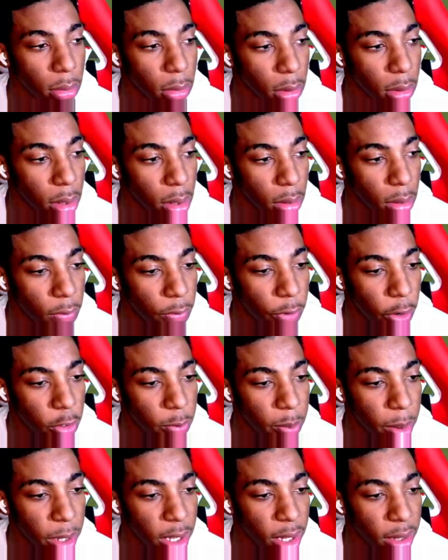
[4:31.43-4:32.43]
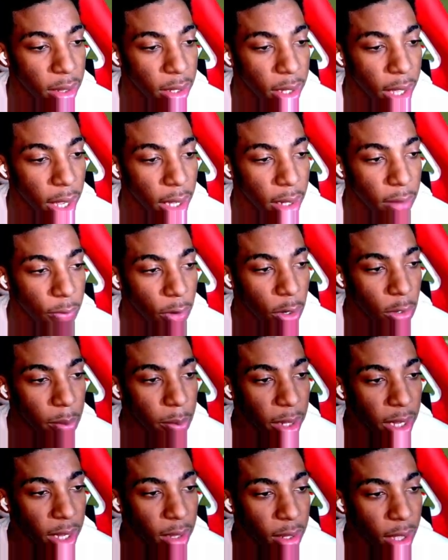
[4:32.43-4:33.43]
Mm-hmm. First play out the gate. First
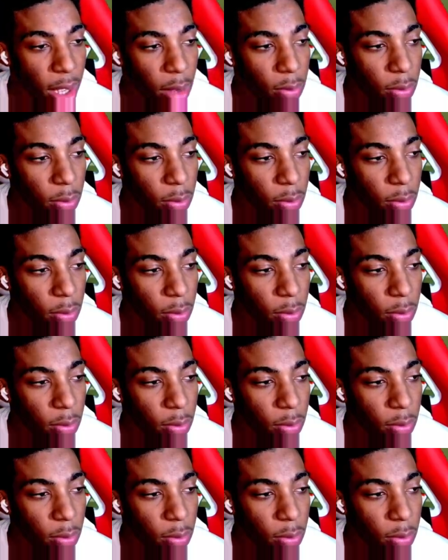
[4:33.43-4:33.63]
play out the gate,